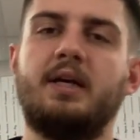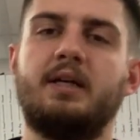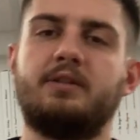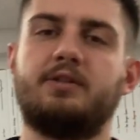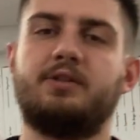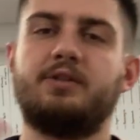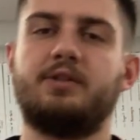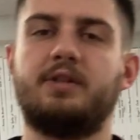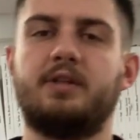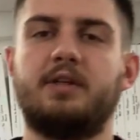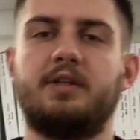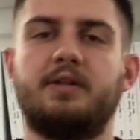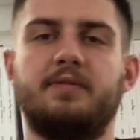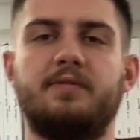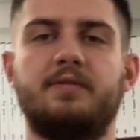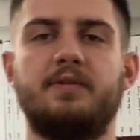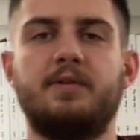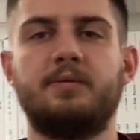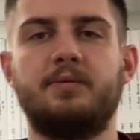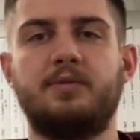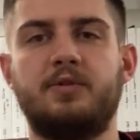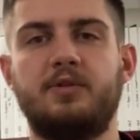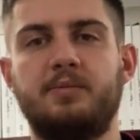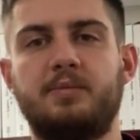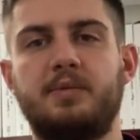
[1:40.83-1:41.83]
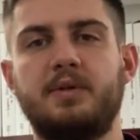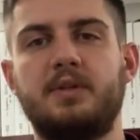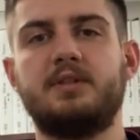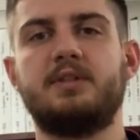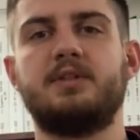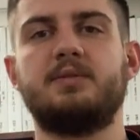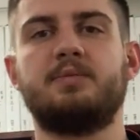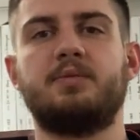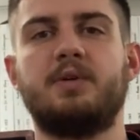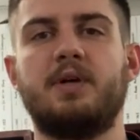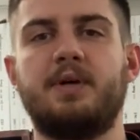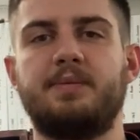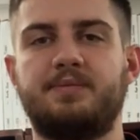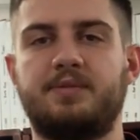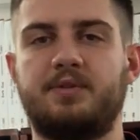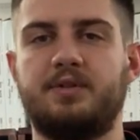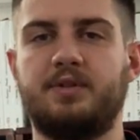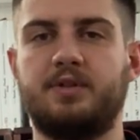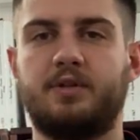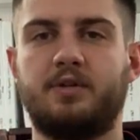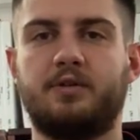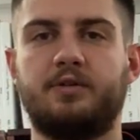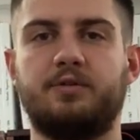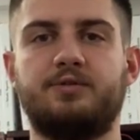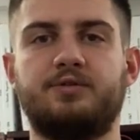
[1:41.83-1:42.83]
So you can give them 2 beats of prep. So you
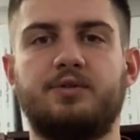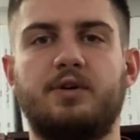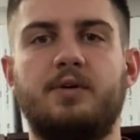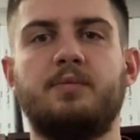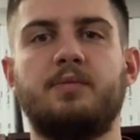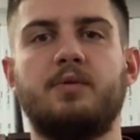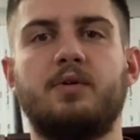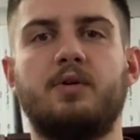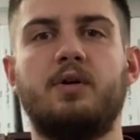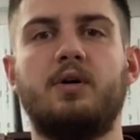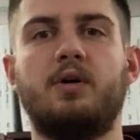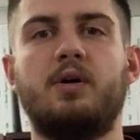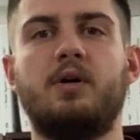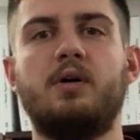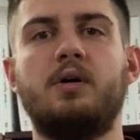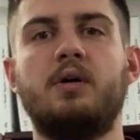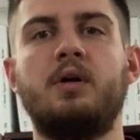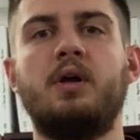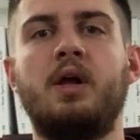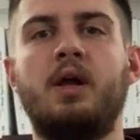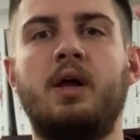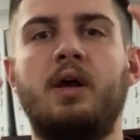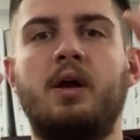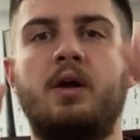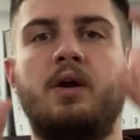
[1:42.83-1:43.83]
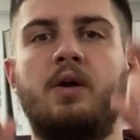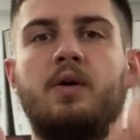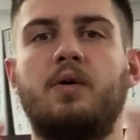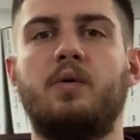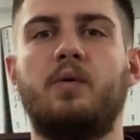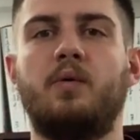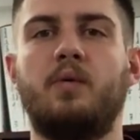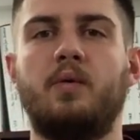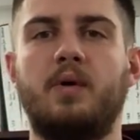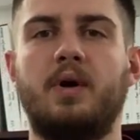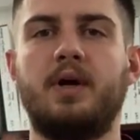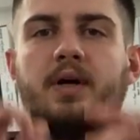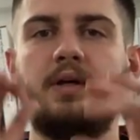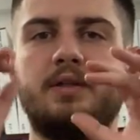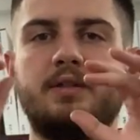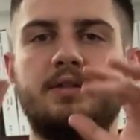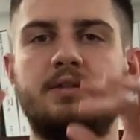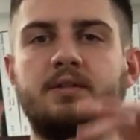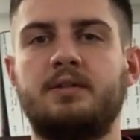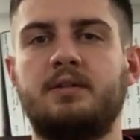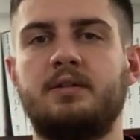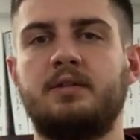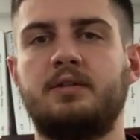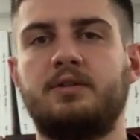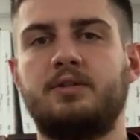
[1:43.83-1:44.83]
can go drum roll,
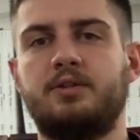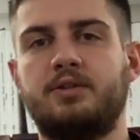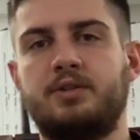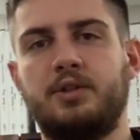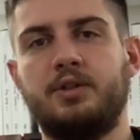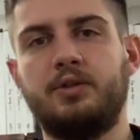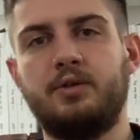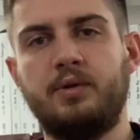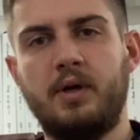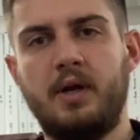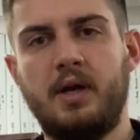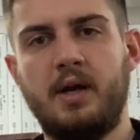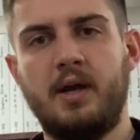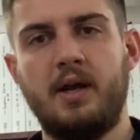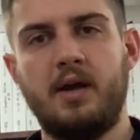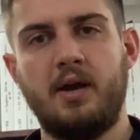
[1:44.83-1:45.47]
1, 2,